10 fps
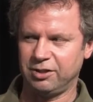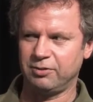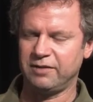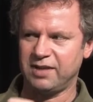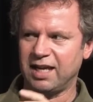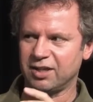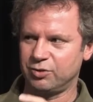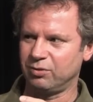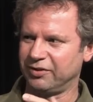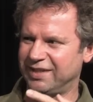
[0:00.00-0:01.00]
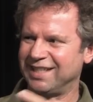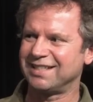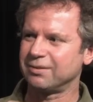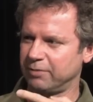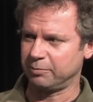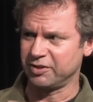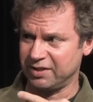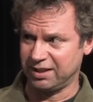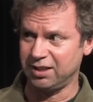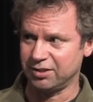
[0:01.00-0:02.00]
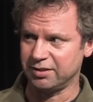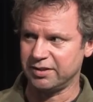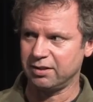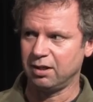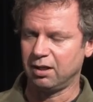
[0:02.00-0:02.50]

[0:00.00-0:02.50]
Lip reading: You don't have the actual dense representations.